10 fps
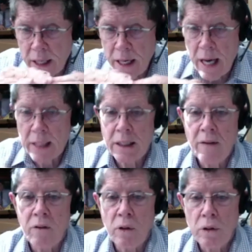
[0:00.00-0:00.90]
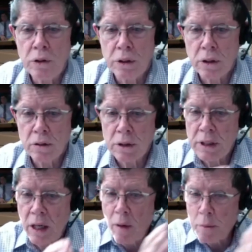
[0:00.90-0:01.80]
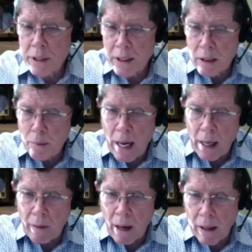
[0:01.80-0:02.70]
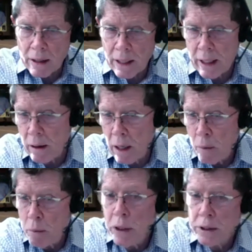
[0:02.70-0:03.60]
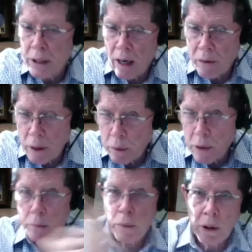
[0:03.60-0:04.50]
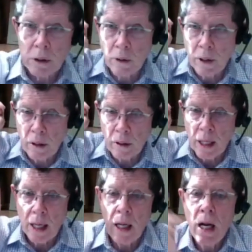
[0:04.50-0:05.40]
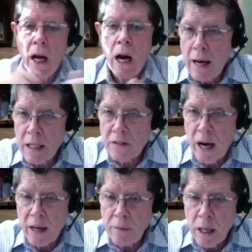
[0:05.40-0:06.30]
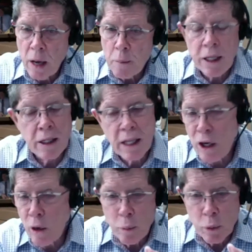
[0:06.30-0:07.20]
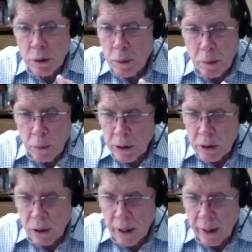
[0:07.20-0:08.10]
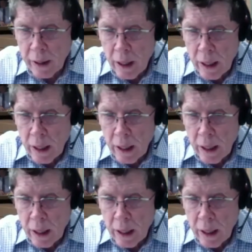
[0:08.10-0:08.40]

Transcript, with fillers: the next evolution. So the CRM sits in the background. It's like a bookshelf and you put your books on it, okay? And that's fine. But again, no one wants to put the books on there.